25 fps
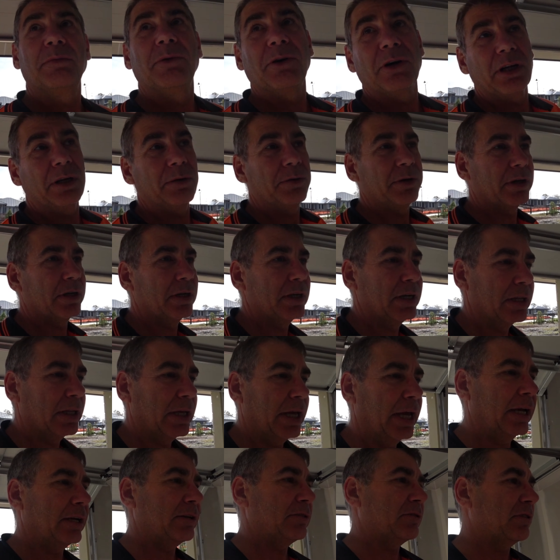Friday. We got another
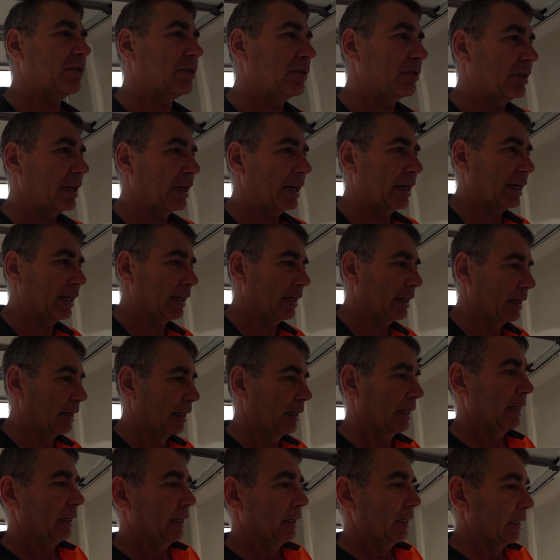house to start.
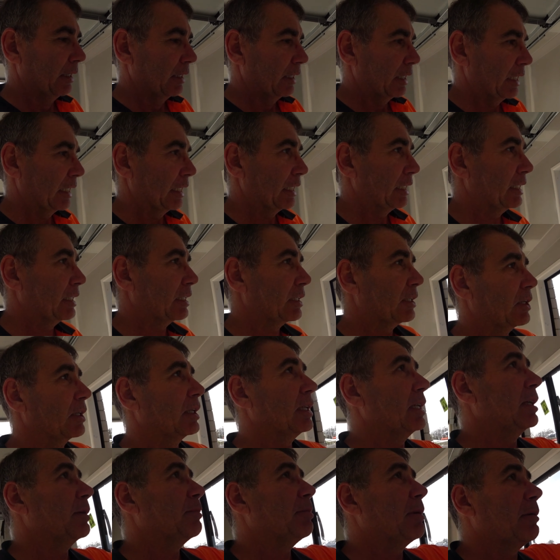Just got
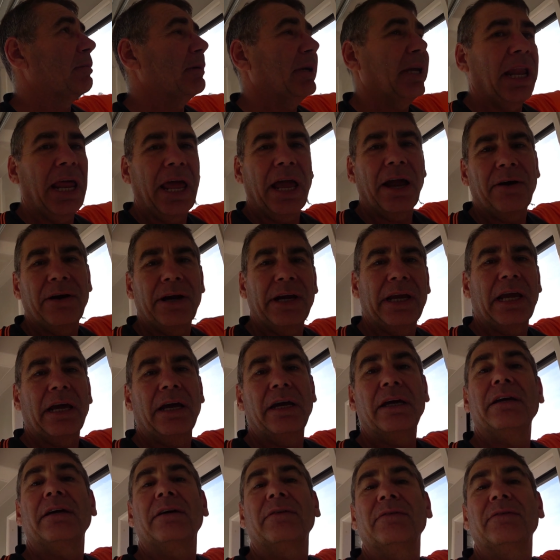here probably an hour ago.